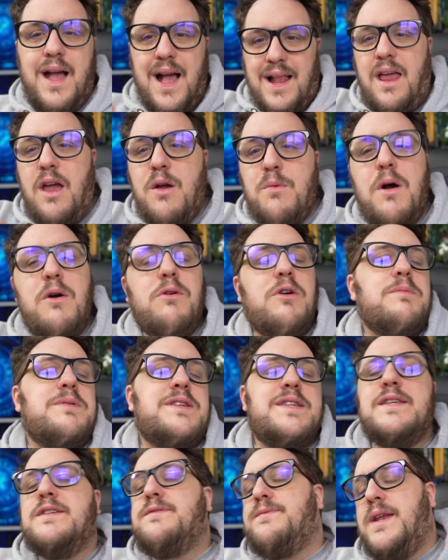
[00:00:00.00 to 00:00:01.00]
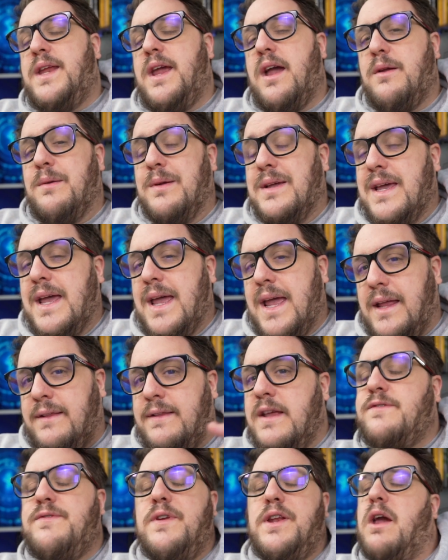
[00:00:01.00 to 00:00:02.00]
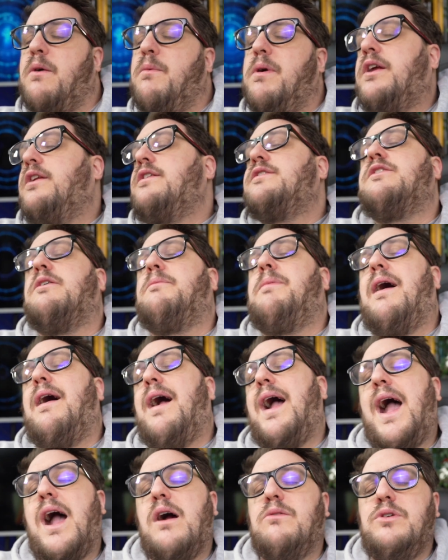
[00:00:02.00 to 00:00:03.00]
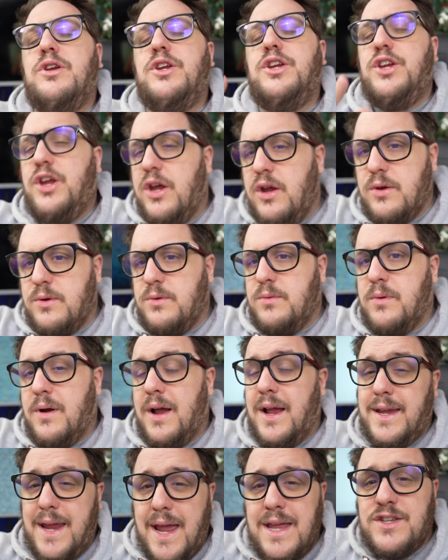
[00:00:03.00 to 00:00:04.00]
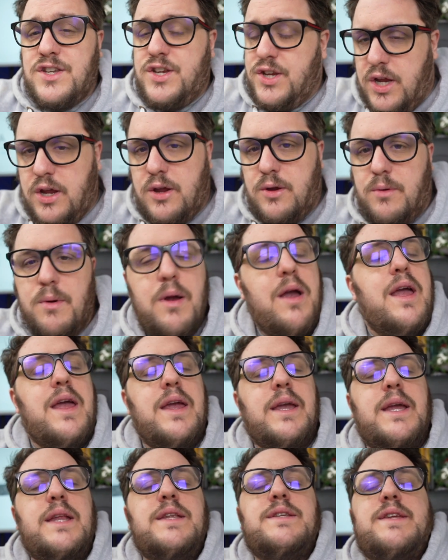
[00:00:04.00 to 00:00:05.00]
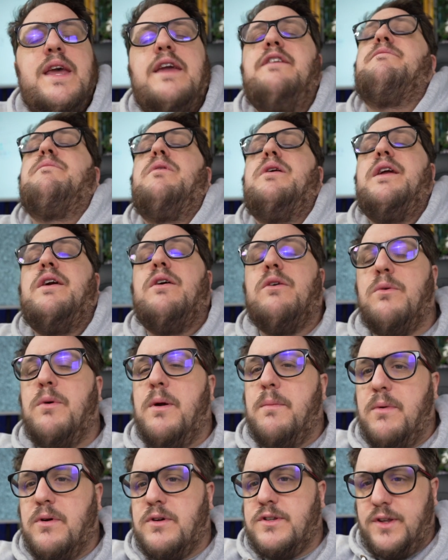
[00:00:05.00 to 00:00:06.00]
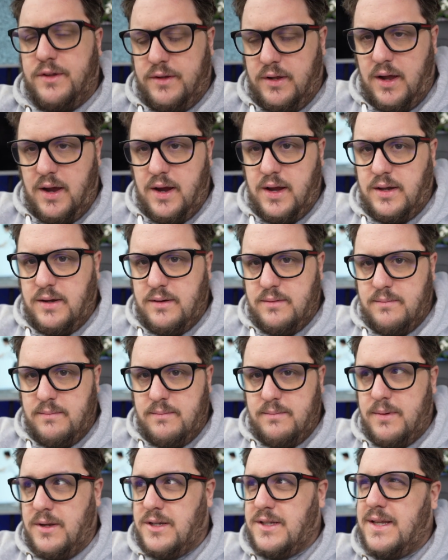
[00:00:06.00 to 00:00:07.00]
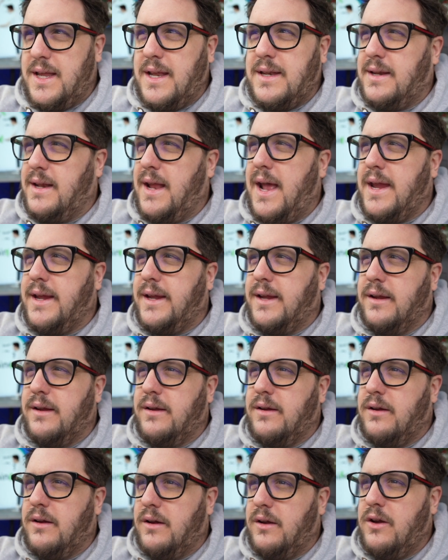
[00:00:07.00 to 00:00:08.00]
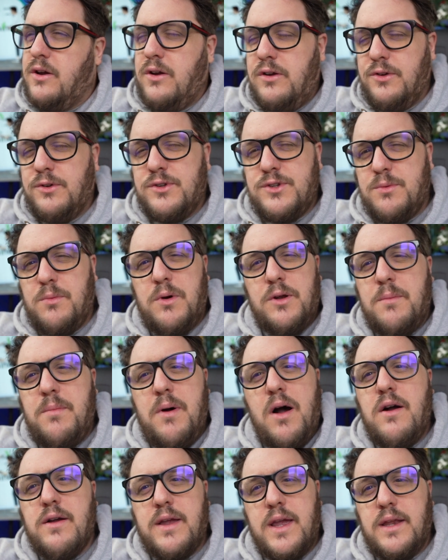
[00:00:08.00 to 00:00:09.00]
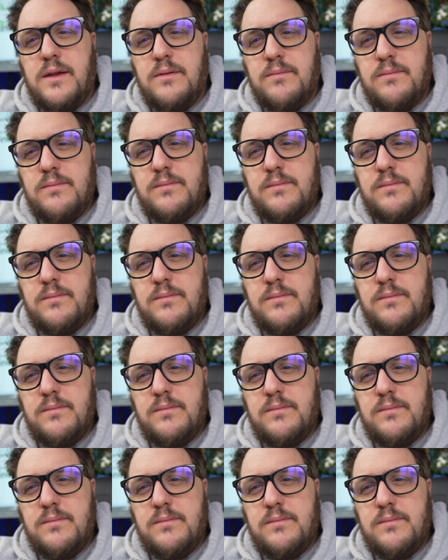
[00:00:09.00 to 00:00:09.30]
Hello, welcome to this video. In this video, we're going to talk about how you, yes, you, can save money on QuickBooks Online. Because at the end of the day, who doesn't want a bargain?